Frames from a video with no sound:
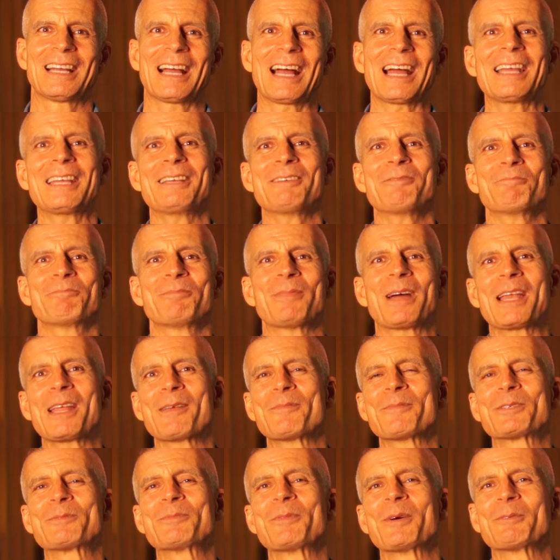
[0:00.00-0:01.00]
Hi, my
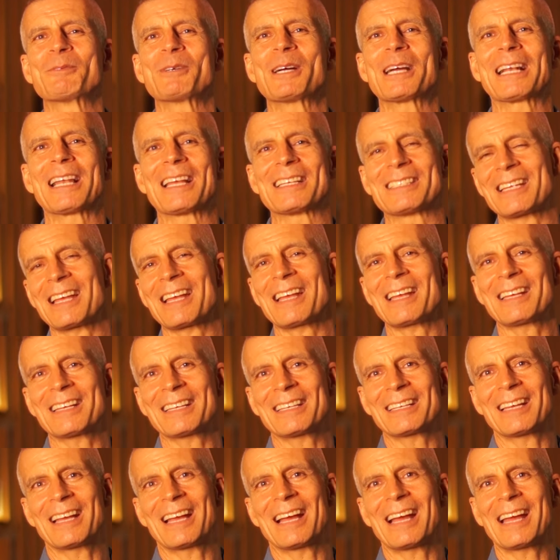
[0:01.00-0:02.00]
name is Benoit
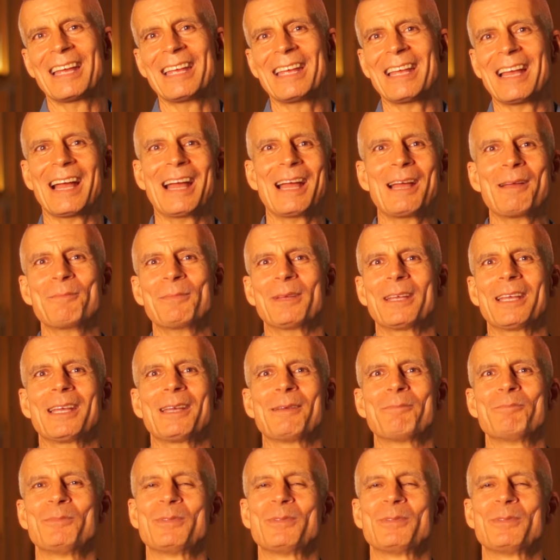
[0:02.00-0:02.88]
Glazer. I am a